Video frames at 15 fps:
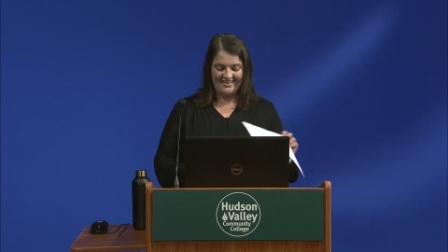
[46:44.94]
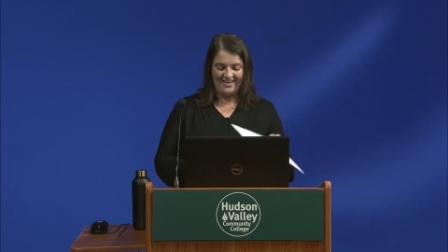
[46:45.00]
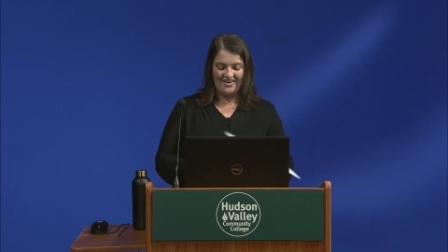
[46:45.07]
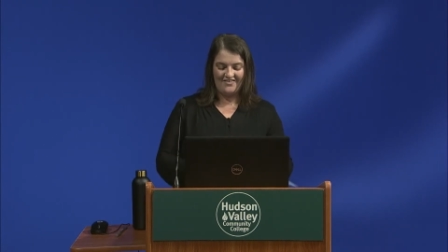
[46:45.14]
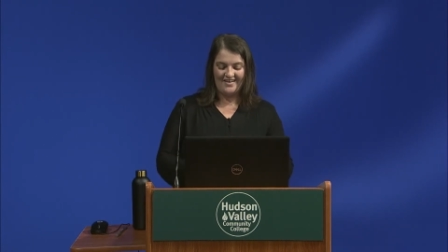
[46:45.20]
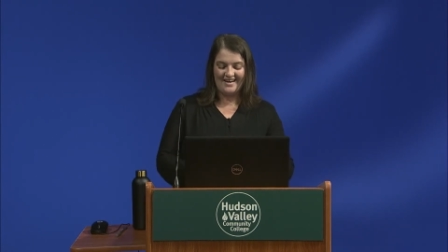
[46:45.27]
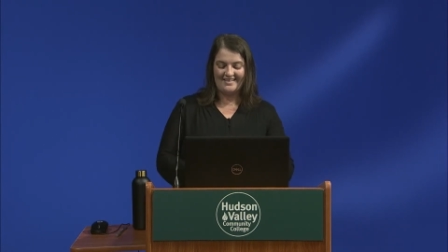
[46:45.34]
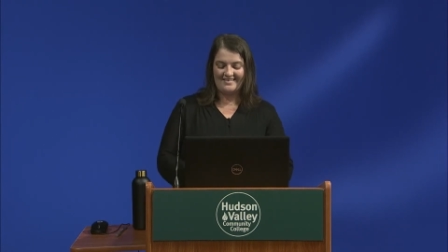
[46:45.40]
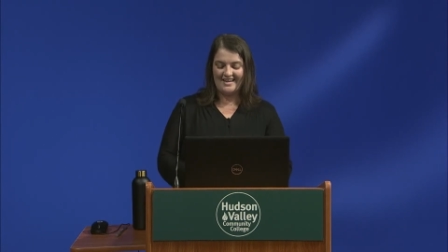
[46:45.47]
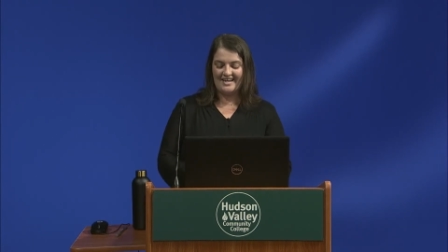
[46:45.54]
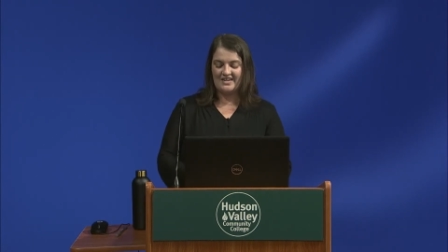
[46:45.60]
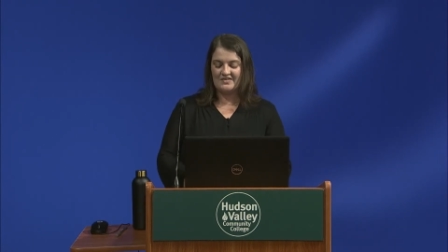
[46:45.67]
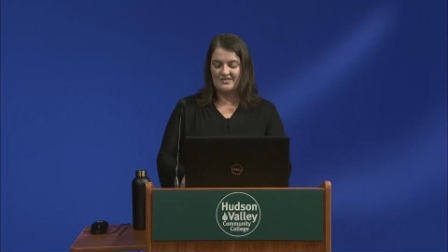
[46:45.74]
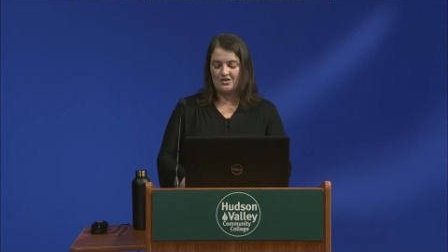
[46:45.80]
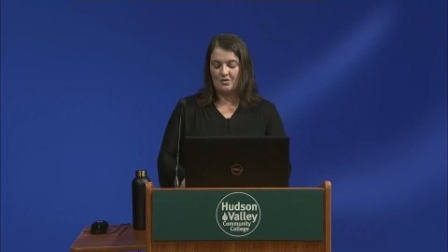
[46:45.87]
All right, thank
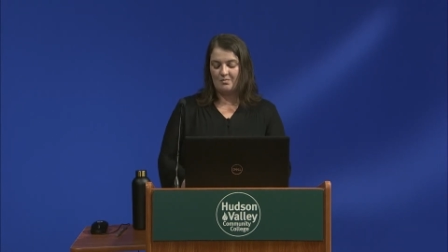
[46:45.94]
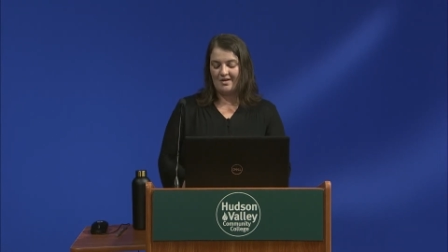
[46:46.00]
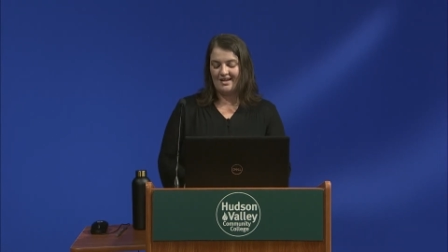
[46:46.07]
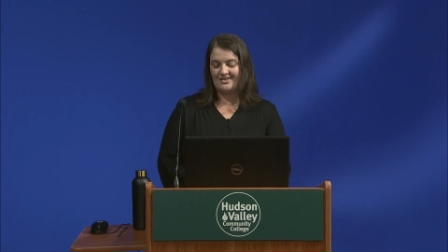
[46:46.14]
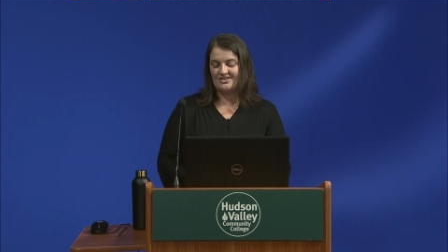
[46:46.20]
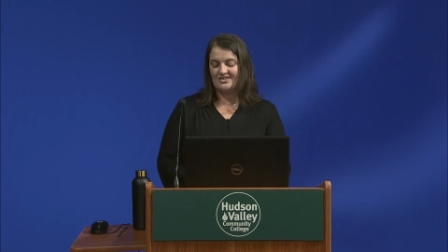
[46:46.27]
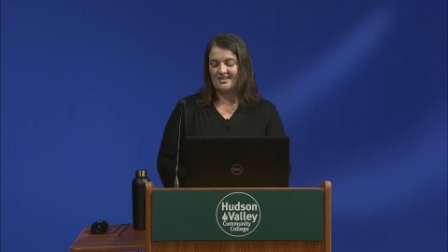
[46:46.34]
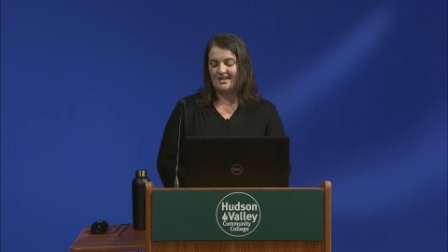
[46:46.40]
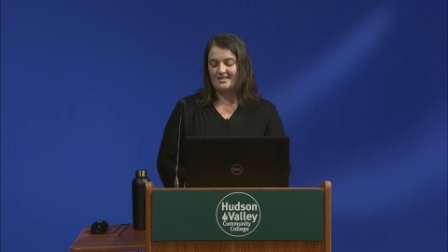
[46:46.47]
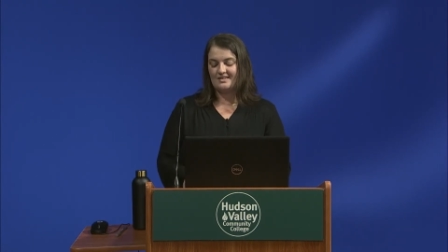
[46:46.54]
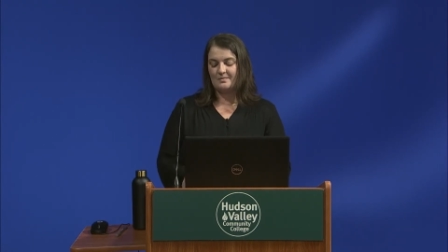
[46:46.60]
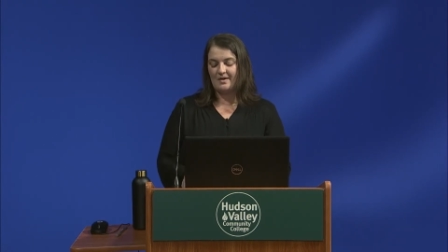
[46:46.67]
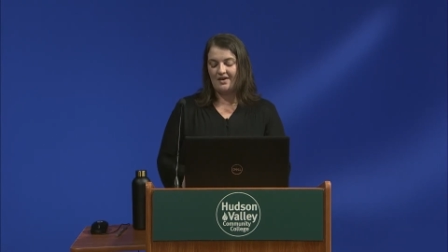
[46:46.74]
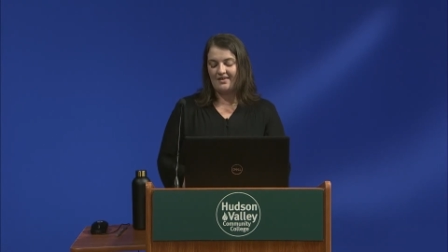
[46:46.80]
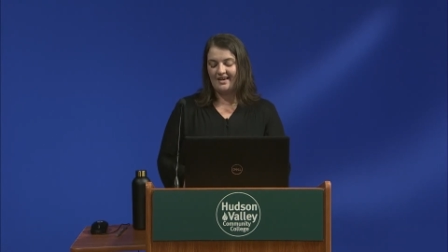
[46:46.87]
you so much. That's
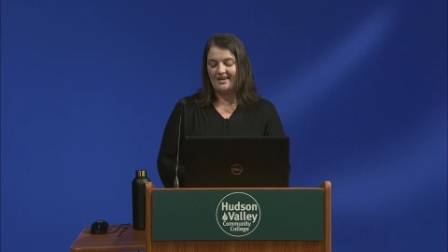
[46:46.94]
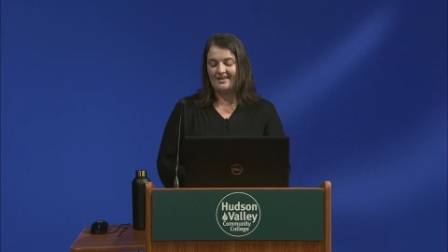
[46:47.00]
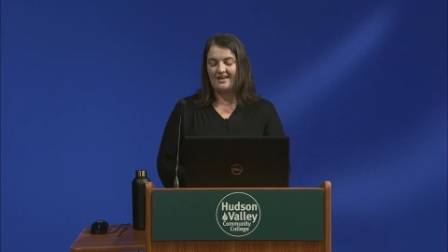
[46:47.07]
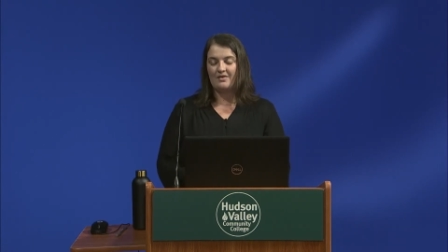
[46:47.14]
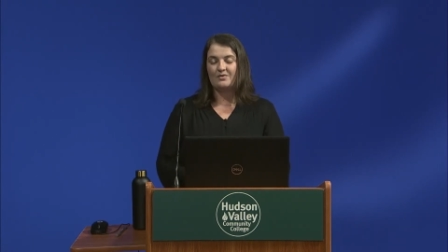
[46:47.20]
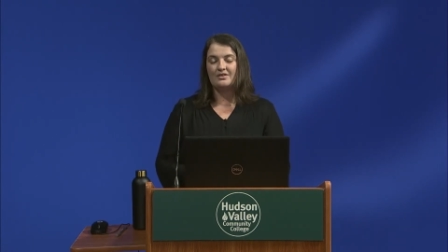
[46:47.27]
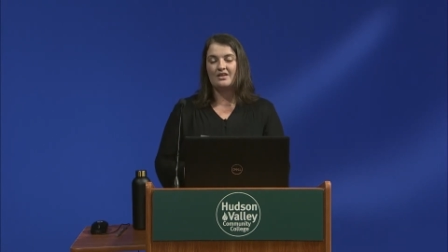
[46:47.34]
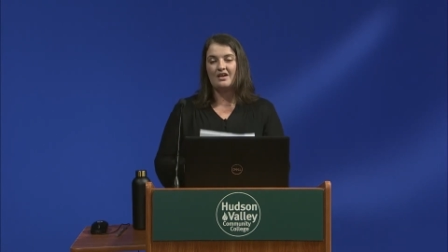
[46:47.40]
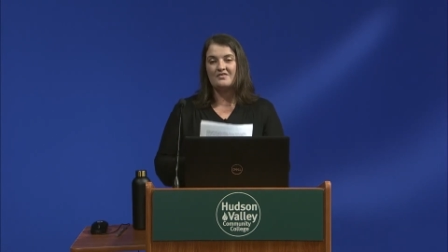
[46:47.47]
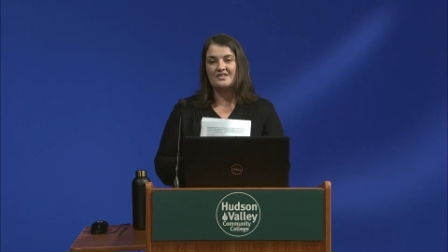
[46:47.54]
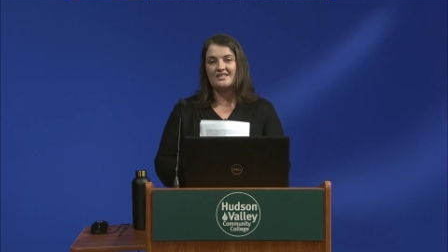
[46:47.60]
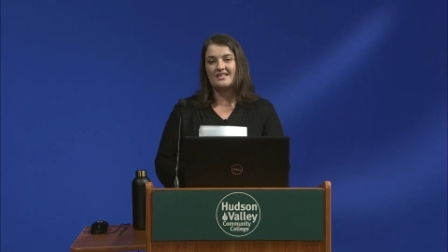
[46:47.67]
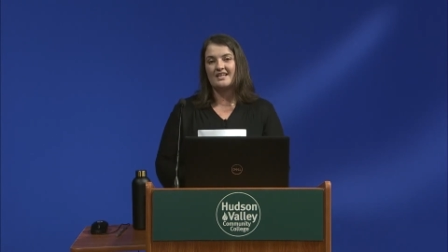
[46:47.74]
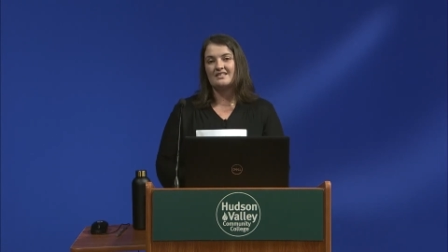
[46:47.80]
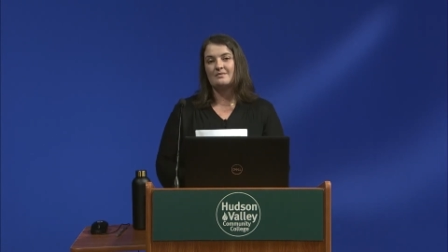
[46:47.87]
about it. And I would love to
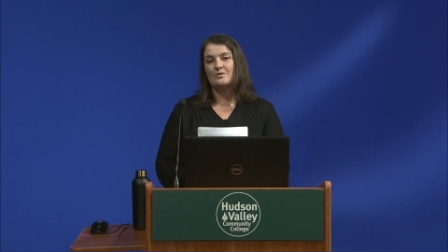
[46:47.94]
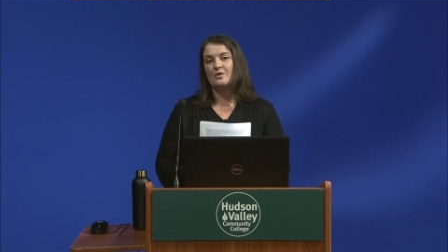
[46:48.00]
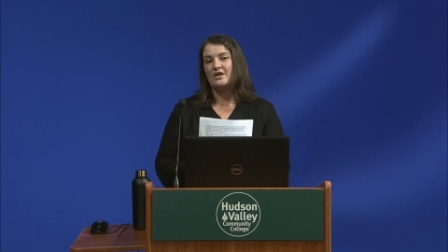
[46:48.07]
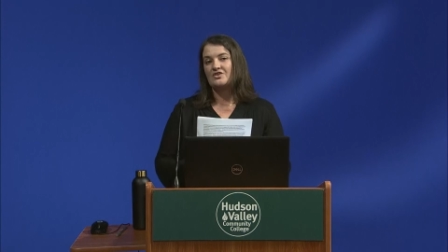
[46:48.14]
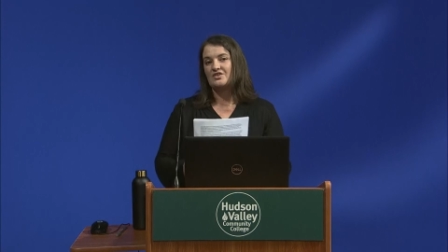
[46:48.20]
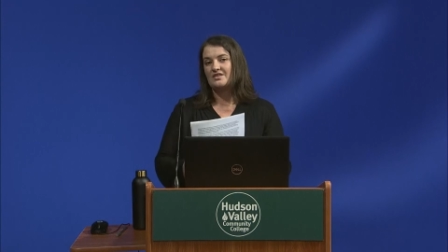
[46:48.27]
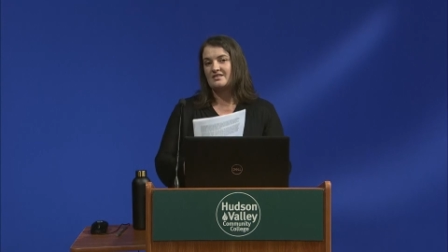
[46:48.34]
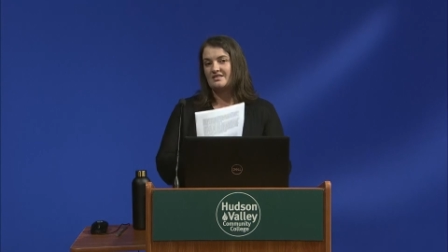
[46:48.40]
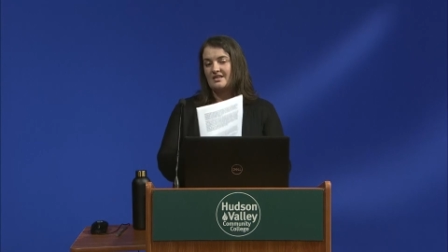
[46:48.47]
take some questions.